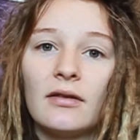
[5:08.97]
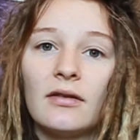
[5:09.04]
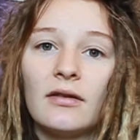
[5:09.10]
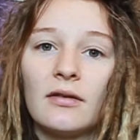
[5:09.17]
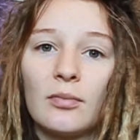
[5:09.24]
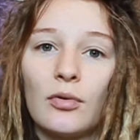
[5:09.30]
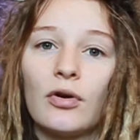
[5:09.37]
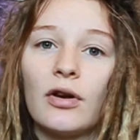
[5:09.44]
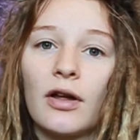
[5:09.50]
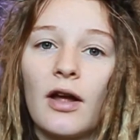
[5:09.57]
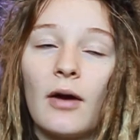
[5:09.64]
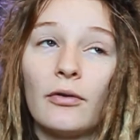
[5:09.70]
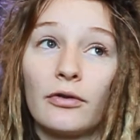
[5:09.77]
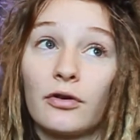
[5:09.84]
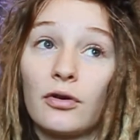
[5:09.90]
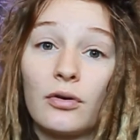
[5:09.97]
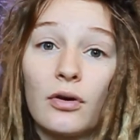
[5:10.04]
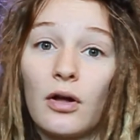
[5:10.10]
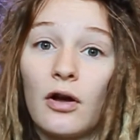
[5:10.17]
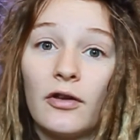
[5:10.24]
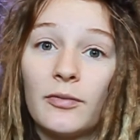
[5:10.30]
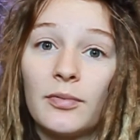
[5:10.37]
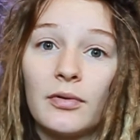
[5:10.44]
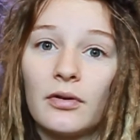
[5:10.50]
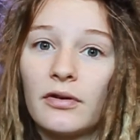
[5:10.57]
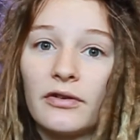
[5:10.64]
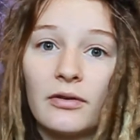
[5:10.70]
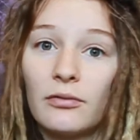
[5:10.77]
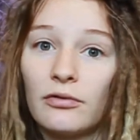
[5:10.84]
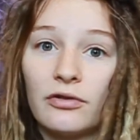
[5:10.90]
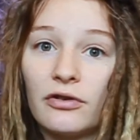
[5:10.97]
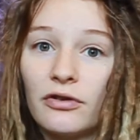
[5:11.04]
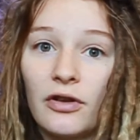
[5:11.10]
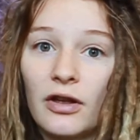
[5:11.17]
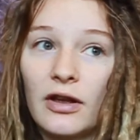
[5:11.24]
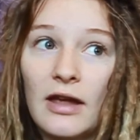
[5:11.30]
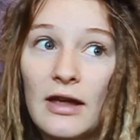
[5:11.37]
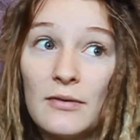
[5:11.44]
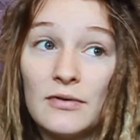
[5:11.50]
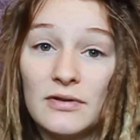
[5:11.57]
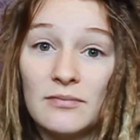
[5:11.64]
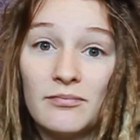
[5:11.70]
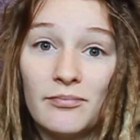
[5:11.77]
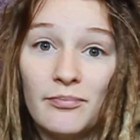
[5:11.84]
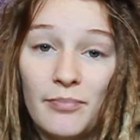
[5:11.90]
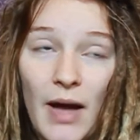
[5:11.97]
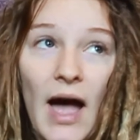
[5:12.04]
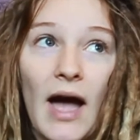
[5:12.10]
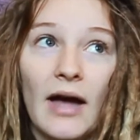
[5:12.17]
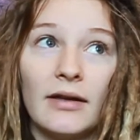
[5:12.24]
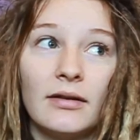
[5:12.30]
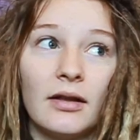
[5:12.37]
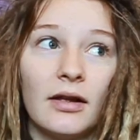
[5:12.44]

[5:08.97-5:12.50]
this morning, I was gonna go to the hospital, because it was just like, it was bad.